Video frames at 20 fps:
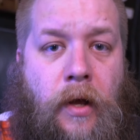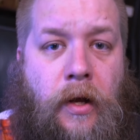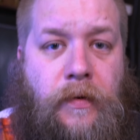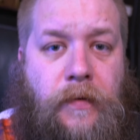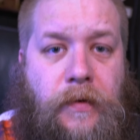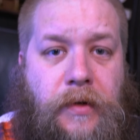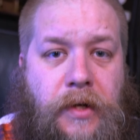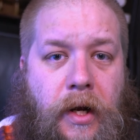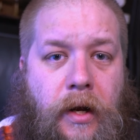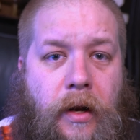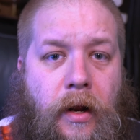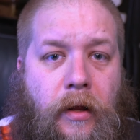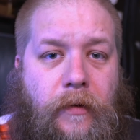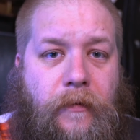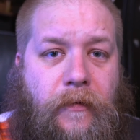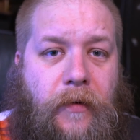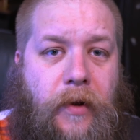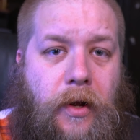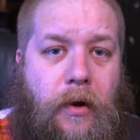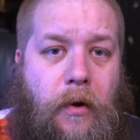Thanks for checking out
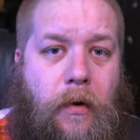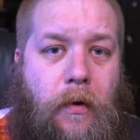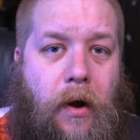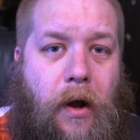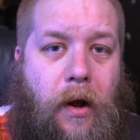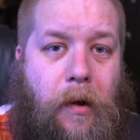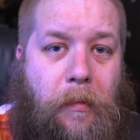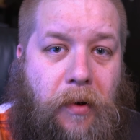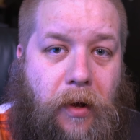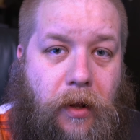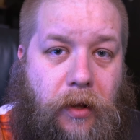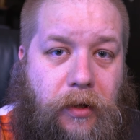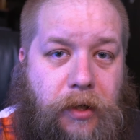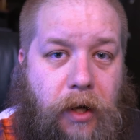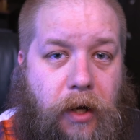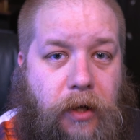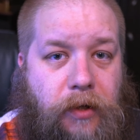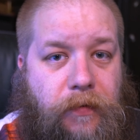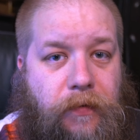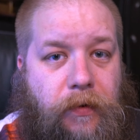the video. I
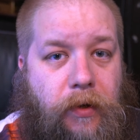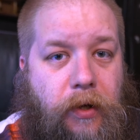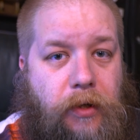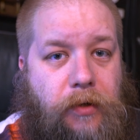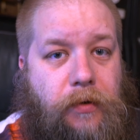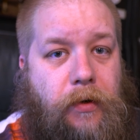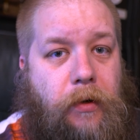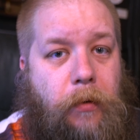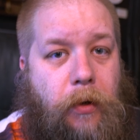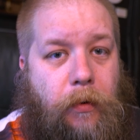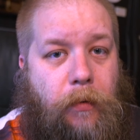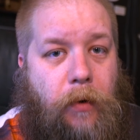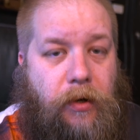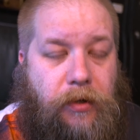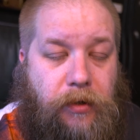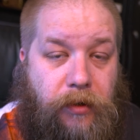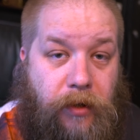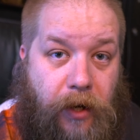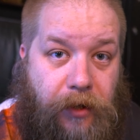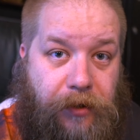apologize for the extremely
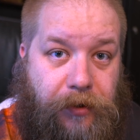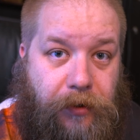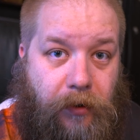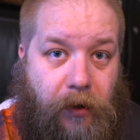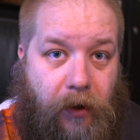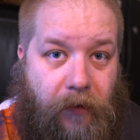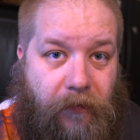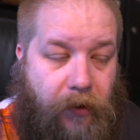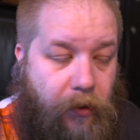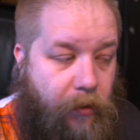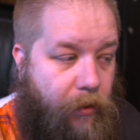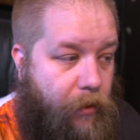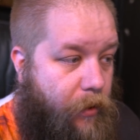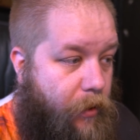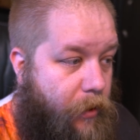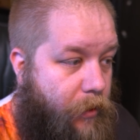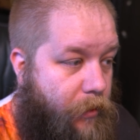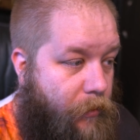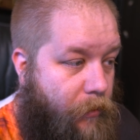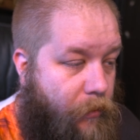rushed nature of it.
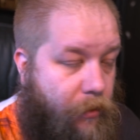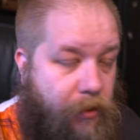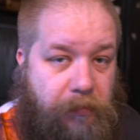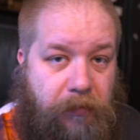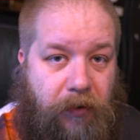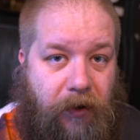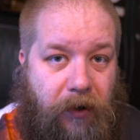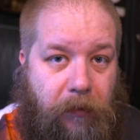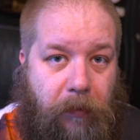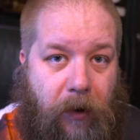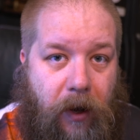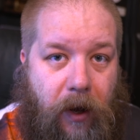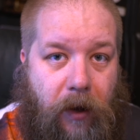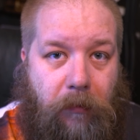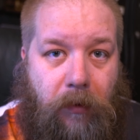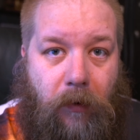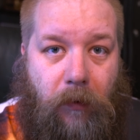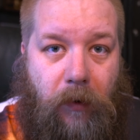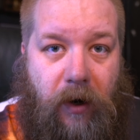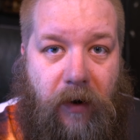It looks pretty bad,
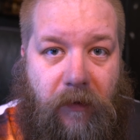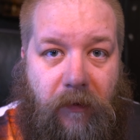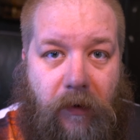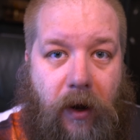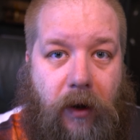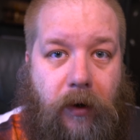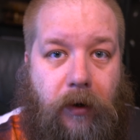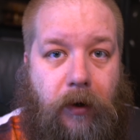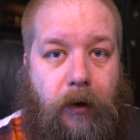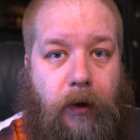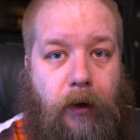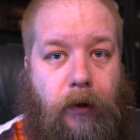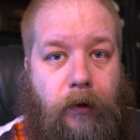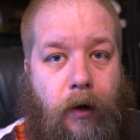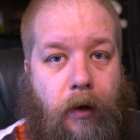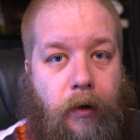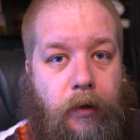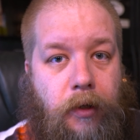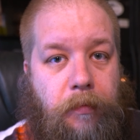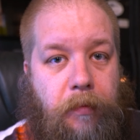but whatever, had to get it
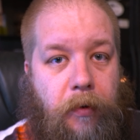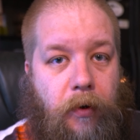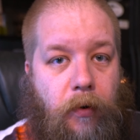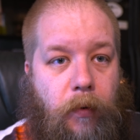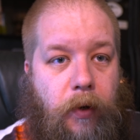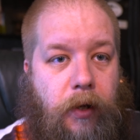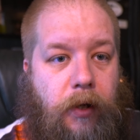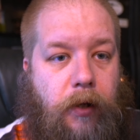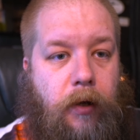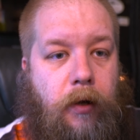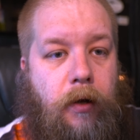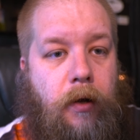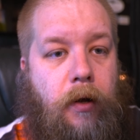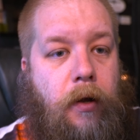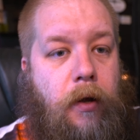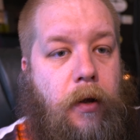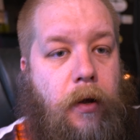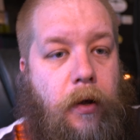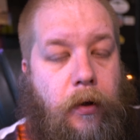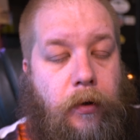done. It's been a week.
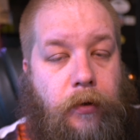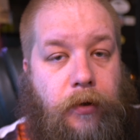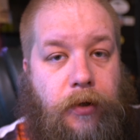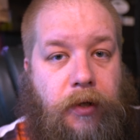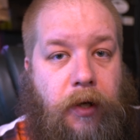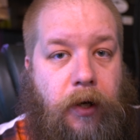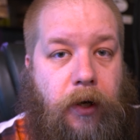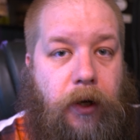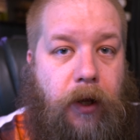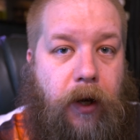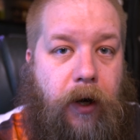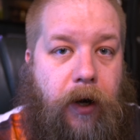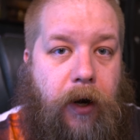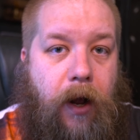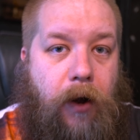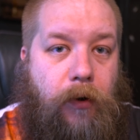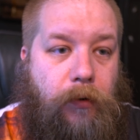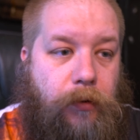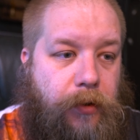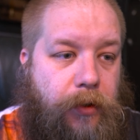Just need to get it
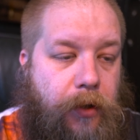out.